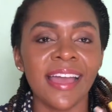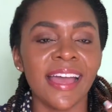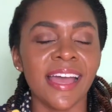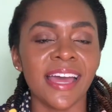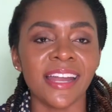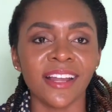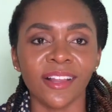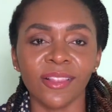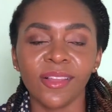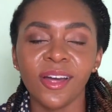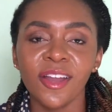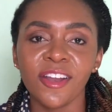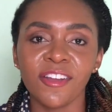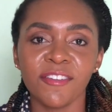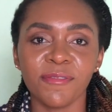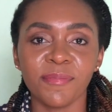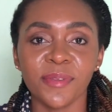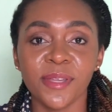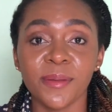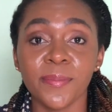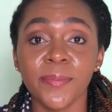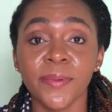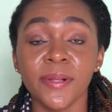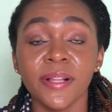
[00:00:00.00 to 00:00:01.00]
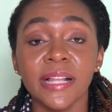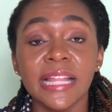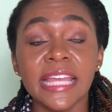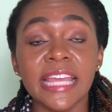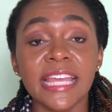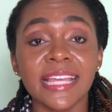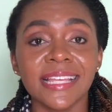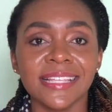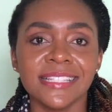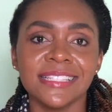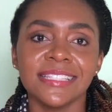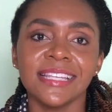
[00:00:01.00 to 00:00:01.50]
and a lot of people
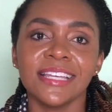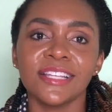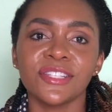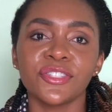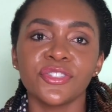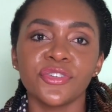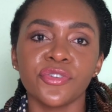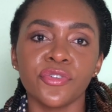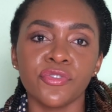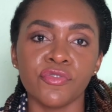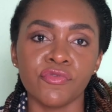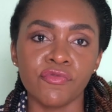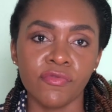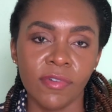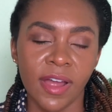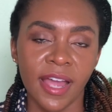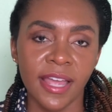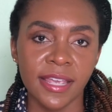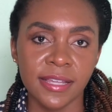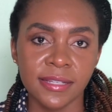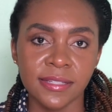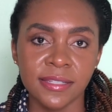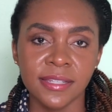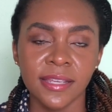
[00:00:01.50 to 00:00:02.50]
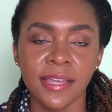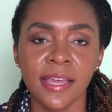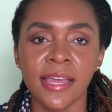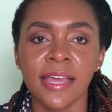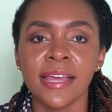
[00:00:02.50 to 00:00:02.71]
is to write.